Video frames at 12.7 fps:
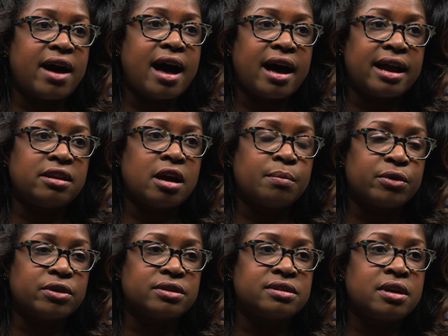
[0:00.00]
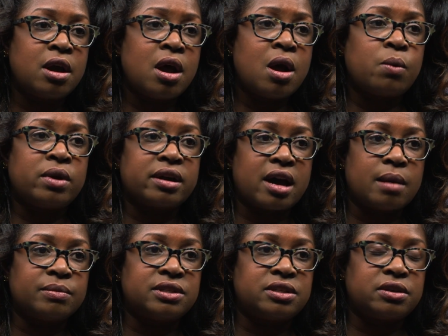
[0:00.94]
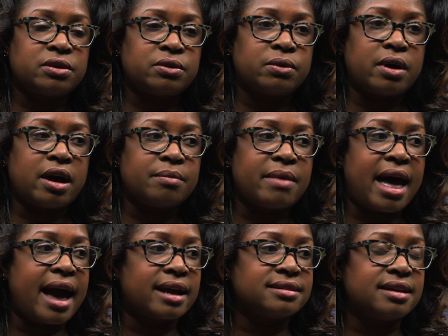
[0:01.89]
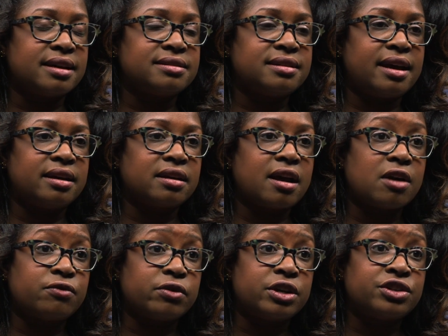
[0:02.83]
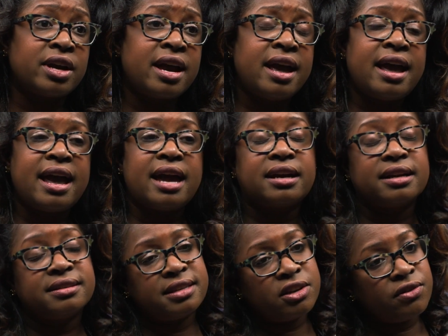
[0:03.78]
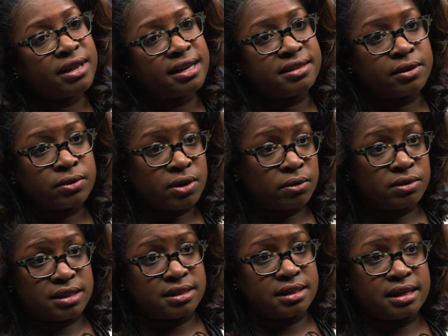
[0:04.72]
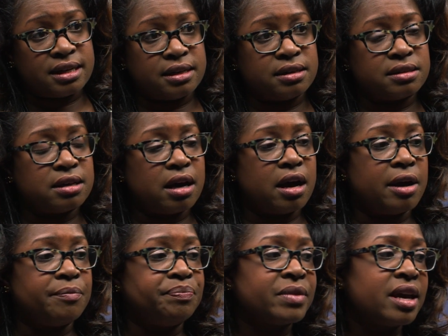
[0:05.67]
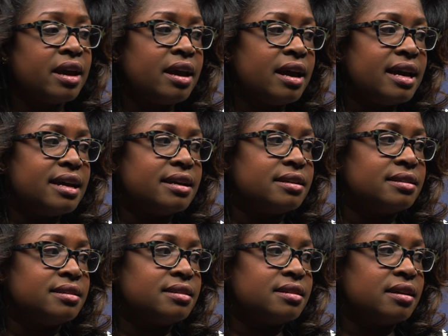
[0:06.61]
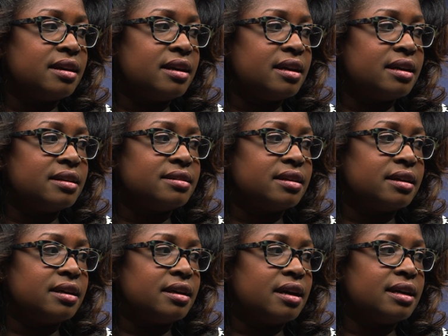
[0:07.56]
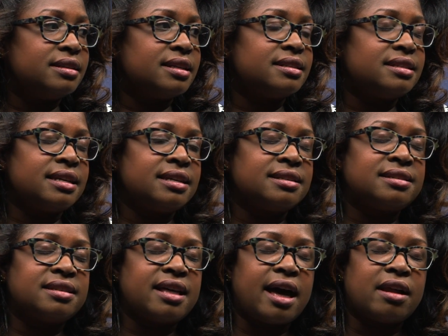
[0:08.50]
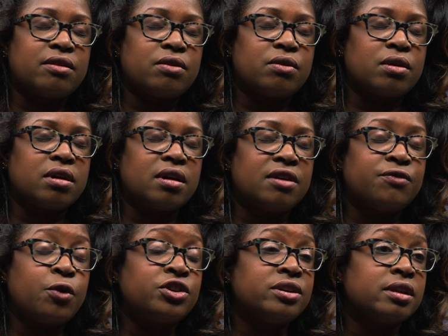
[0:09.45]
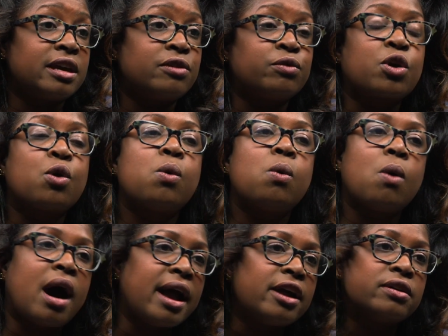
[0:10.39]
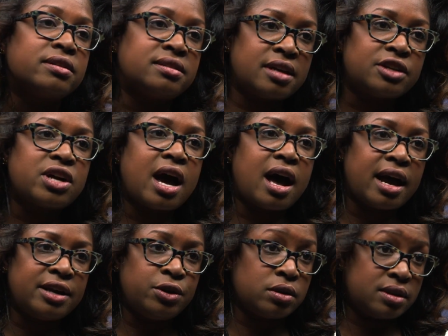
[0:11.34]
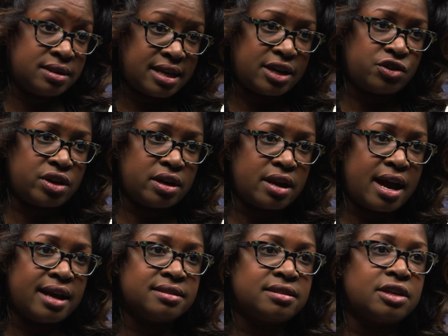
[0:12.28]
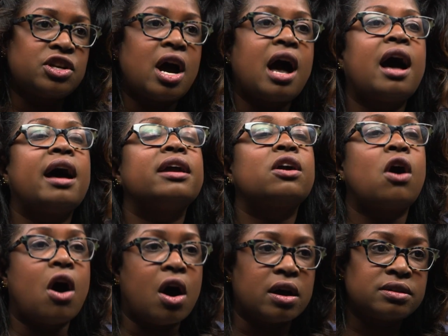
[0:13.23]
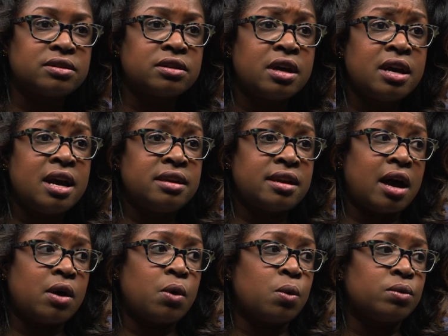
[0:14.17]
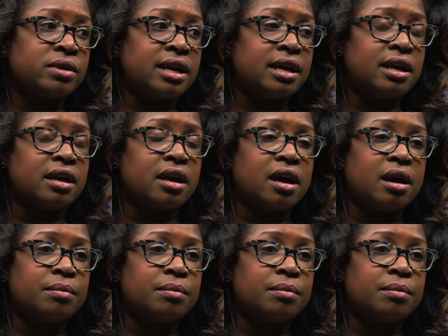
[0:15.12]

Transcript: high numbers when it comes to access and coverage. And considering that sickle cell disease is a disease that unfortunately requires such high utilization and such high costs, not only